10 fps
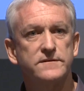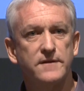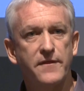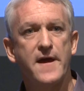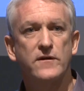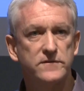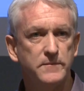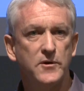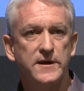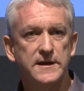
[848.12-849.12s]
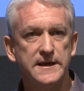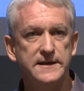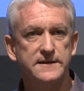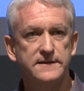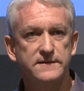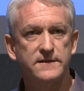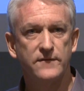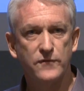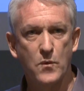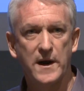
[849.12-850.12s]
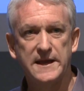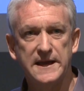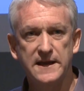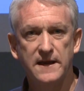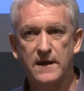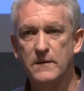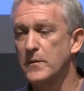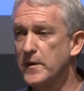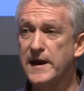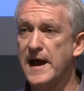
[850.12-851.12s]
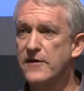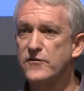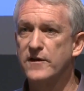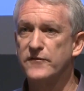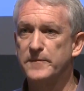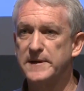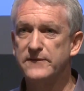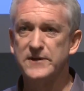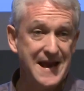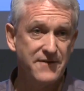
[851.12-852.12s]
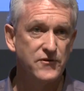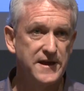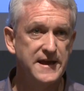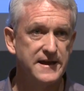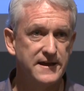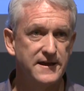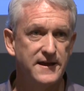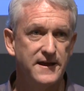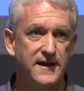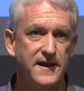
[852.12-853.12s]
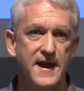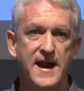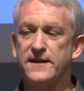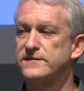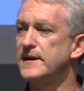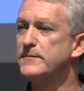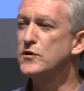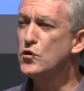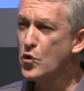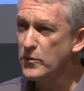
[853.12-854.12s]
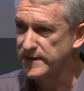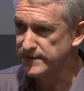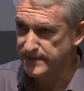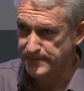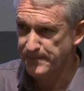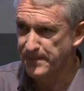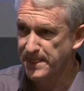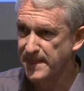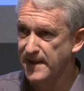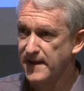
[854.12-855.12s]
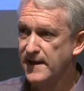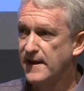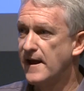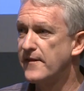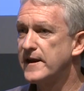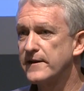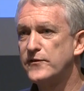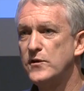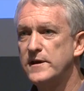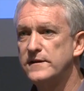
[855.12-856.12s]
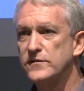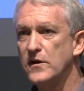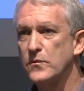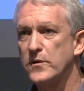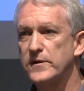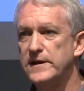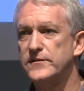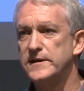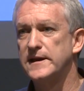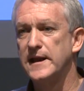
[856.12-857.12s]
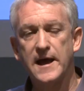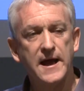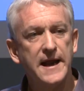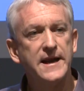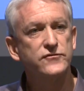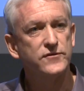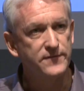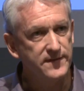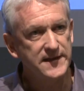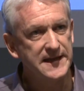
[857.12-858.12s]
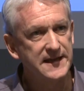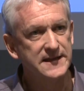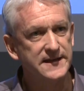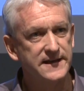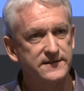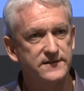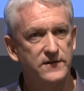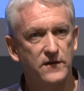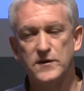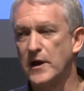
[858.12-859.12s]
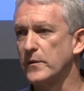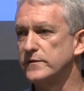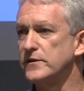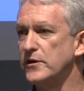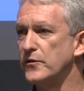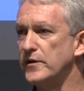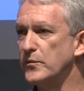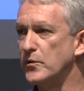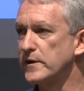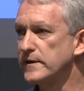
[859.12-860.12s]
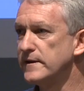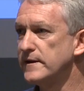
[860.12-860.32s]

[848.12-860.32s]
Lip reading: is 1,000 million litres for 1 gig, but we had 100 of them given every year, and it seemed enormous. And then a few years on, we were given an extra 50 gigalitres of lower security water,